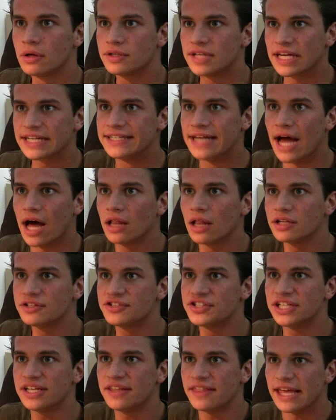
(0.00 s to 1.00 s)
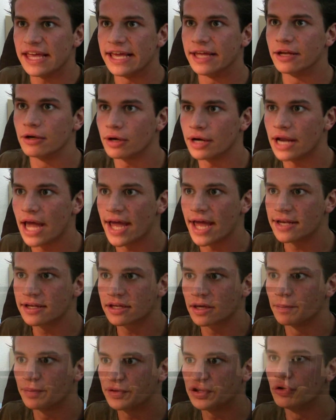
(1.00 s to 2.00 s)
Technology, the internet,
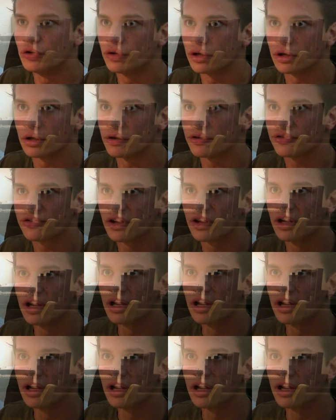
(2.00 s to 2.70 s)
computers.